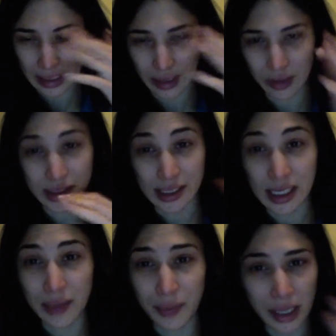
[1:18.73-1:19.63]
I'll
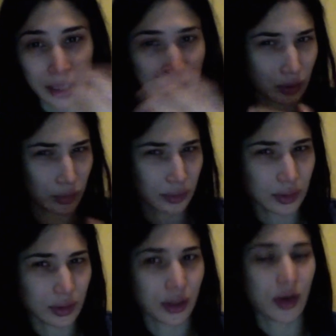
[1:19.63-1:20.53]
sleep and it'll
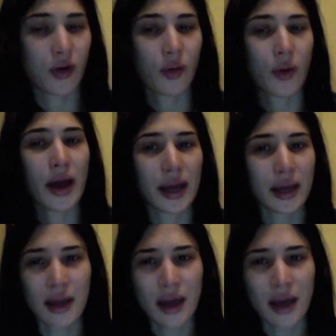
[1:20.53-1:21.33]
go away,